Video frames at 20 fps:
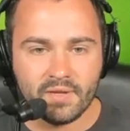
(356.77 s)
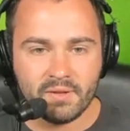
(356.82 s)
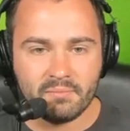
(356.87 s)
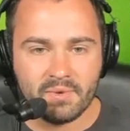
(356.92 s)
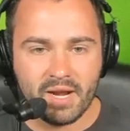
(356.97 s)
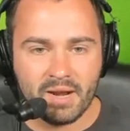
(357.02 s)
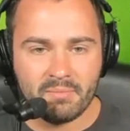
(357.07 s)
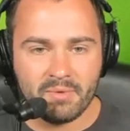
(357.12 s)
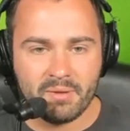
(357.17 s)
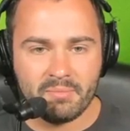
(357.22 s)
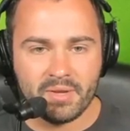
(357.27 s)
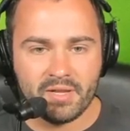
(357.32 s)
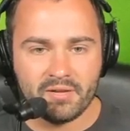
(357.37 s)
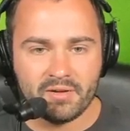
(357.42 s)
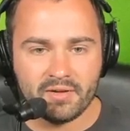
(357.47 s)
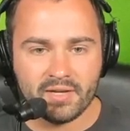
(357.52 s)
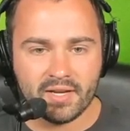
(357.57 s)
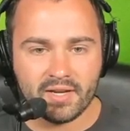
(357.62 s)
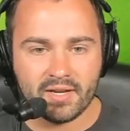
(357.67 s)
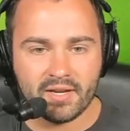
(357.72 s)
But I'm going to
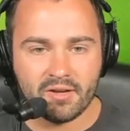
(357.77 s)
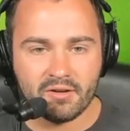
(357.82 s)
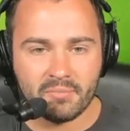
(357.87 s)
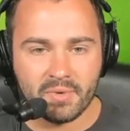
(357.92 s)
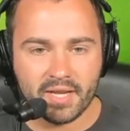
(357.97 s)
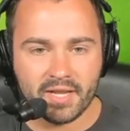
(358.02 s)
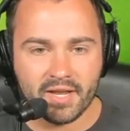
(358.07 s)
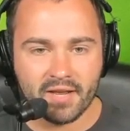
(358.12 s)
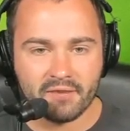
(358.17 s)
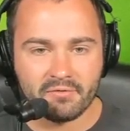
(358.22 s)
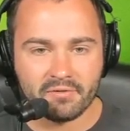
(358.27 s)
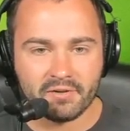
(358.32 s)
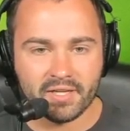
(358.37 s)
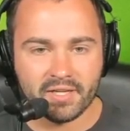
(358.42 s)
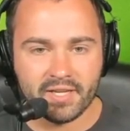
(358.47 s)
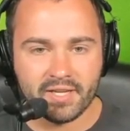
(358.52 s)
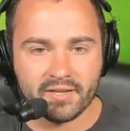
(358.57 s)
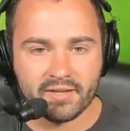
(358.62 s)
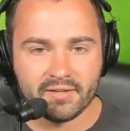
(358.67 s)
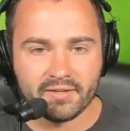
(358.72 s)
build... Oh, my God,
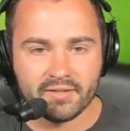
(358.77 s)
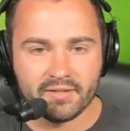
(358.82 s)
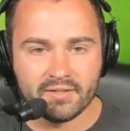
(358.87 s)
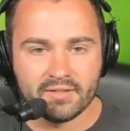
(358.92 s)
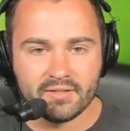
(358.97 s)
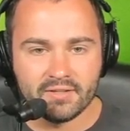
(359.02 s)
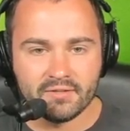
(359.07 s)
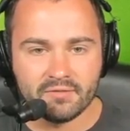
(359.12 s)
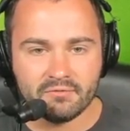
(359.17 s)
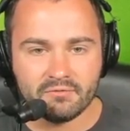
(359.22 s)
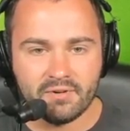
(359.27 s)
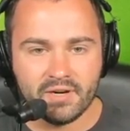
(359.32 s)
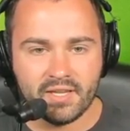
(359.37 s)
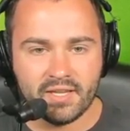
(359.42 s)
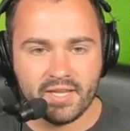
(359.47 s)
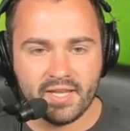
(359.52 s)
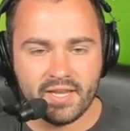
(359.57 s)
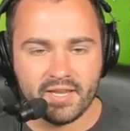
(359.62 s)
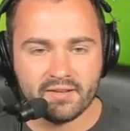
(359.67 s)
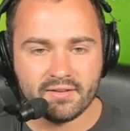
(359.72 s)
really?
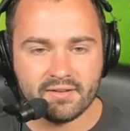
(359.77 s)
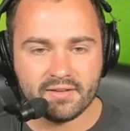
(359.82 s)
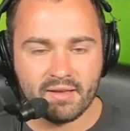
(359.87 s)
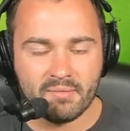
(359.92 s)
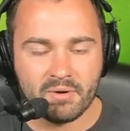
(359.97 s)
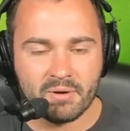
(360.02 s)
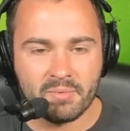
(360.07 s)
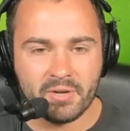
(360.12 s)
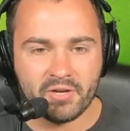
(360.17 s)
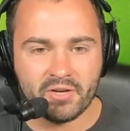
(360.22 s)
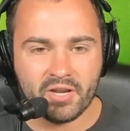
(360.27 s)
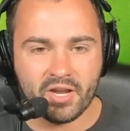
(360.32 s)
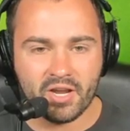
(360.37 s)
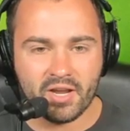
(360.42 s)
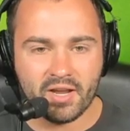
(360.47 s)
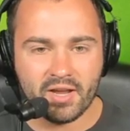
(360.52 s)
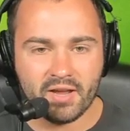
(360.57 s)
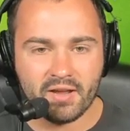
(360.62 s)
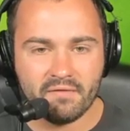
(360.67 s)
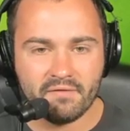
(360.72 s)
Really? I'm going to build
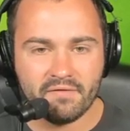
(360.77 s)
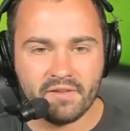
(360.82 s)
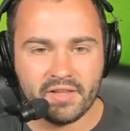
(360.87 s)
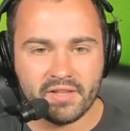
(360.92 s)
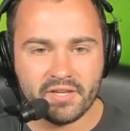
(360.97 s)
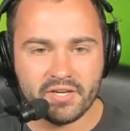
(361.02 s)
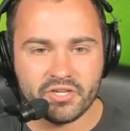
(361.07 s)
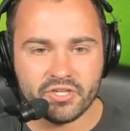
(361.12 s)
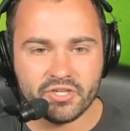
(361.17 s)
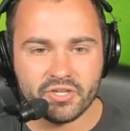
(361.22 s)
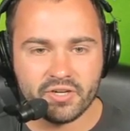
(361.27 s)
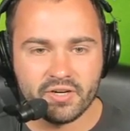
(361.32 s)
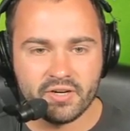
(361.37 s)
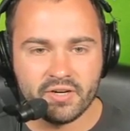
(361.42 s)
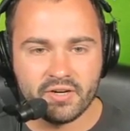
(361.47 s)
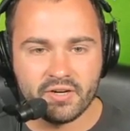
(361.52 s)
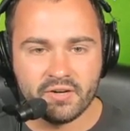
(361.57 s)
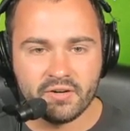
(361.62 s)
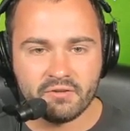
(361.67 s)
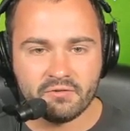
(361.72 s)
a village
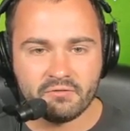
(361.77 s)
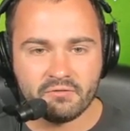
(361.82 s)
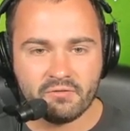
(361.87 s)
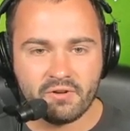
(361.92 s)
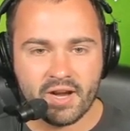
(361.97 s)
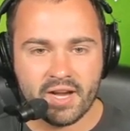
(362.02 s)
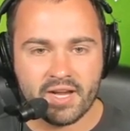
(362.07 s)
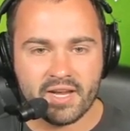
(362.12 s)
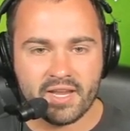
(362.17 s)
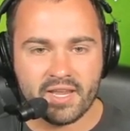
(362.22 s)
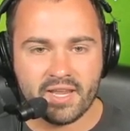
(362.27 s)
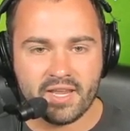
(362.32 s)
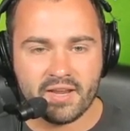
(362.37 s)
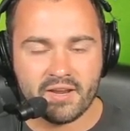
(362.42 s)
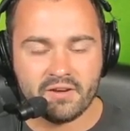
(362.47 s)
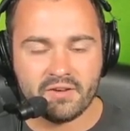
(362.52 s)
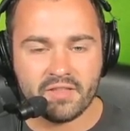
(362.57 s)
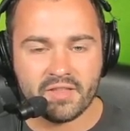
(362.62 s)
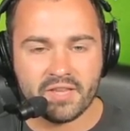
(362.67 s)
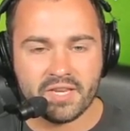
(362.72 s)
right
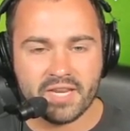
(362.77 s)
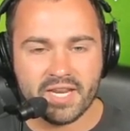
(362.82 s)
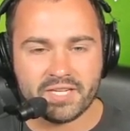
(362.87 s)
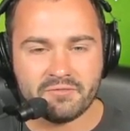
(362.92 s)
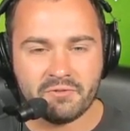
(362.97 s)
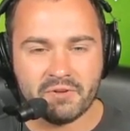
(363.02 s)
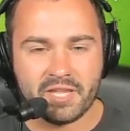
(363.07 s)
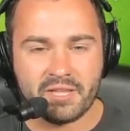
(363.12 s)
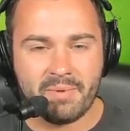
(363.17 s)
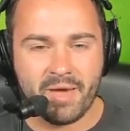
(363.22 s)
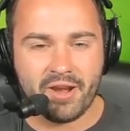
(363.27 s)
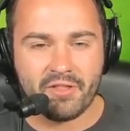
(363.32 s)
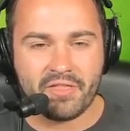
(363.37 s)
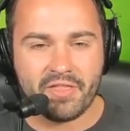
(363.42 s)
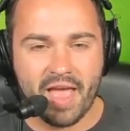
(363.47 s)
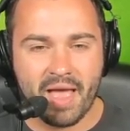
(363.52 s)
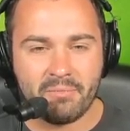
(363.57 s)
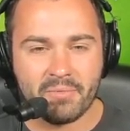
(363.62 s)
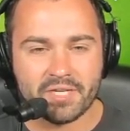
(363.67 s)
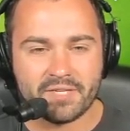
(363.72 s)
here. It doesn't really matter
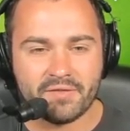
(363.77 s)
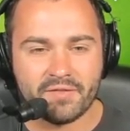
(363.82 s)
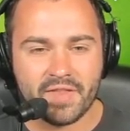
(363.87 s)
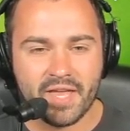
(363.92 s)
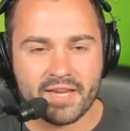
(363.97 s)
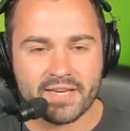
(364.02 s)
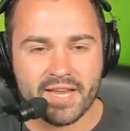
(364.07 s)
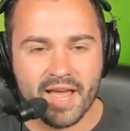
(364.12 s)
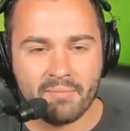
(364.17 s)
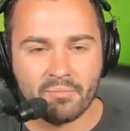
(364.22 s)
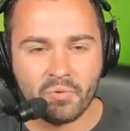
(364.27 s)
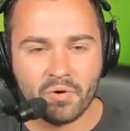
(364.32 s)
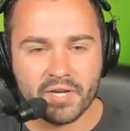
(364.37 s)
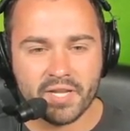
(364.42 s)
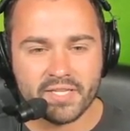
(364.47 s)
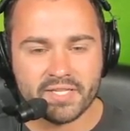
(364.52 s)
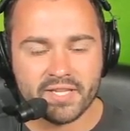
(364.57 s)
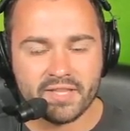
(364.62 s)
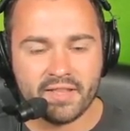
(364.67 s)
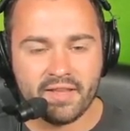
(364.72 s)
that much if that top one
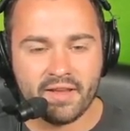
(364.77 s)
gets in